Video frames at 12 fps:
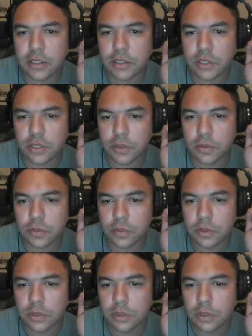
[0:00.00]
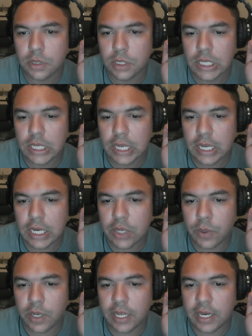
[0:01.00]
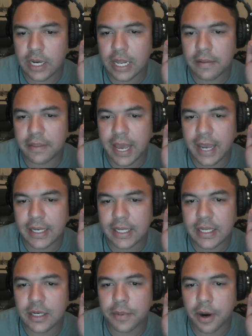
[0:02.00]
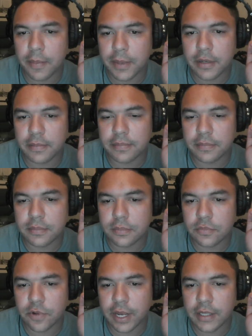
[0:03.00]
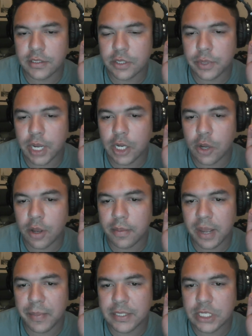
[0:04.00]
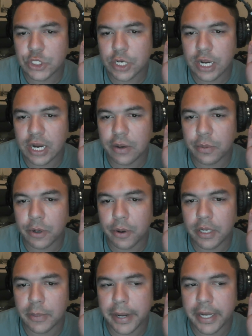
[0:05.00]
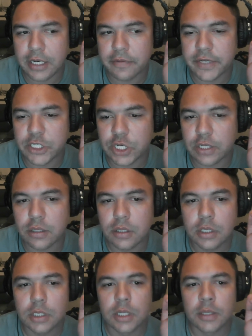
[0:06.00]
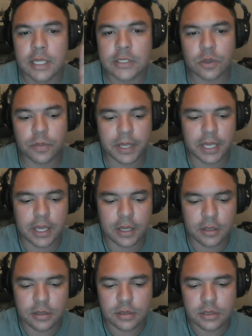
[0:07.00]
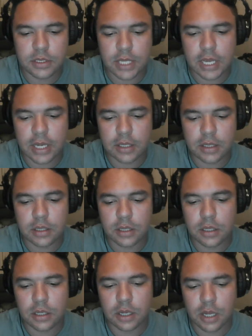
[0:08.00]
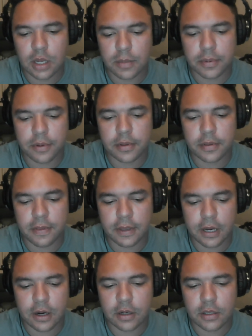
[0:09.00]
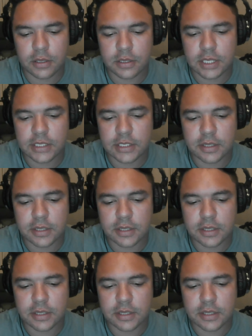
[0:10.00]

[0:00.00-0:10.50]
to anyone in the IT department, right? So we're not going by position here, we're going by division. This will be set up their system.